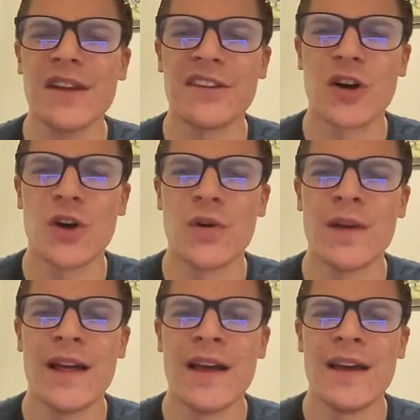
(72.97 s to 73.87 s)
So
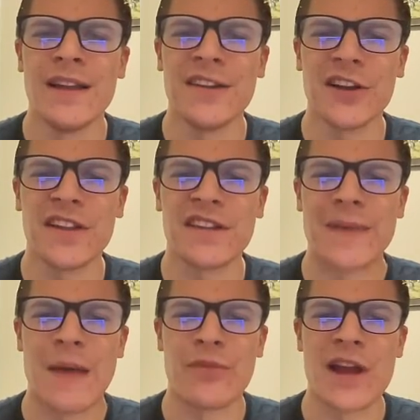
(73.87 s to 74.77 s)
let's look at
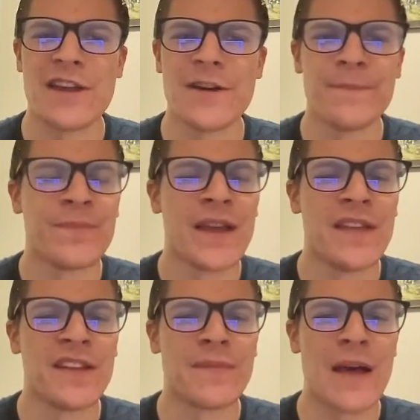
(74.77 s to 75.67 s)
this map right here.
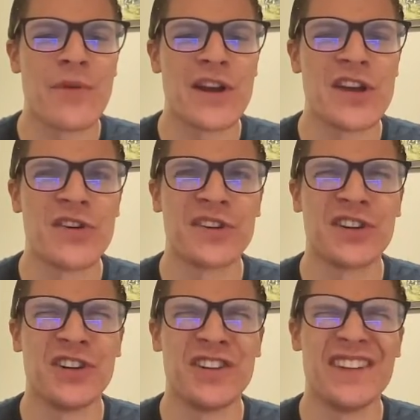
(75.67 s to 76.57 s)
This map right here is
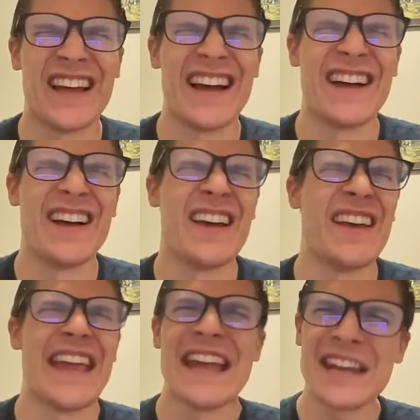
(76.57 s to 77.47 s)
called
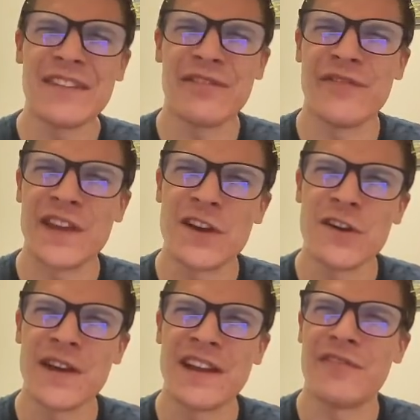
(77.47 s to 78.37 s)
Hidden
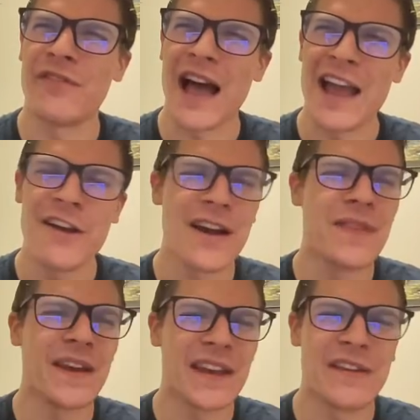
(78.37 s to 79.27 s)
Fire, I
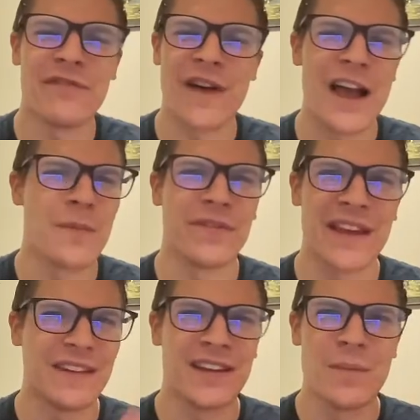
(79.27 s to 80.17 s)
think. Hidden Fire with
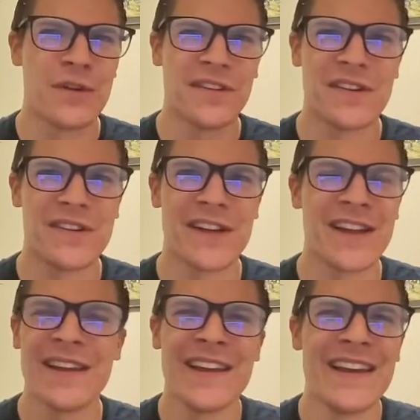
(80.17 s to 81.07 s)
like numbers and
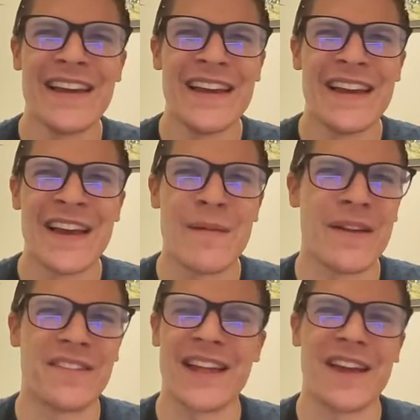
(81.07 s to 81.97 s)
shit.
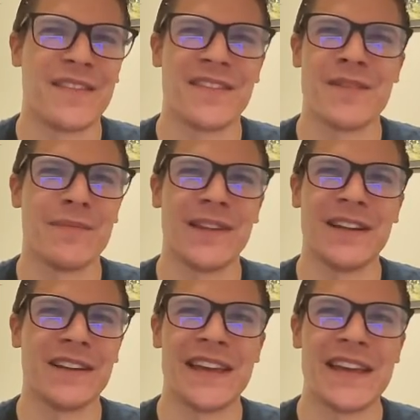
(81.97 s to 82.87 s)
It's like some
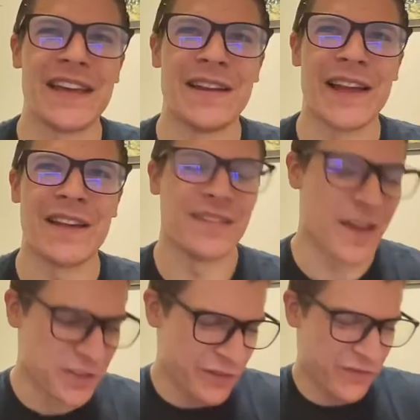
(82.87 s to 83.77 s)
little kid like
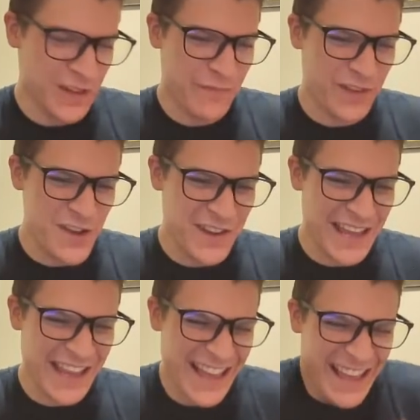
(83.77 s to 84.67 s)
on their flip phone,
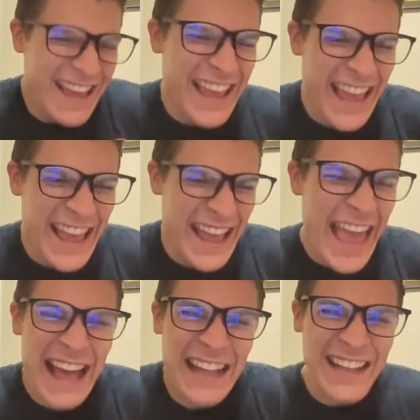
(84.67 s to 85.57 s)
like, hey,
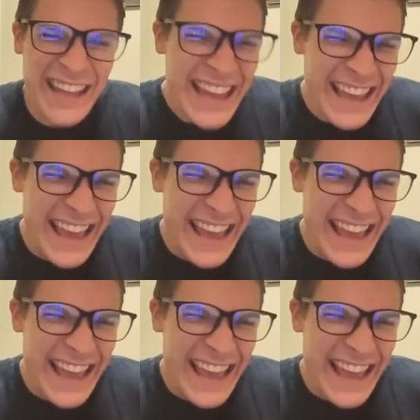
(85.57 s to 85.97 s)
hell,